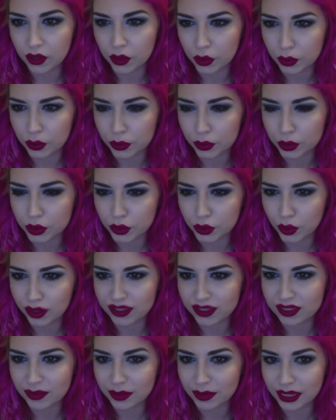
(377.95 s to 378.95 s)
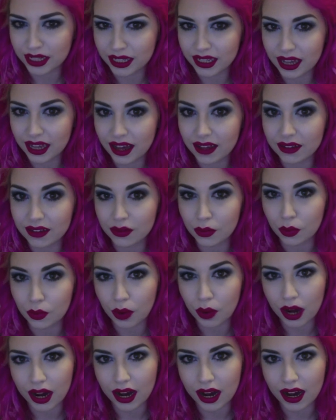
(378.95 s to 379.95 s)
who would you want to be and
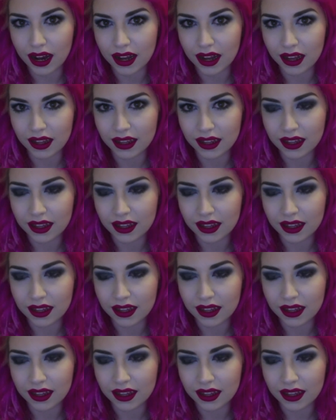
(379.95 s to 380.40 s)
why?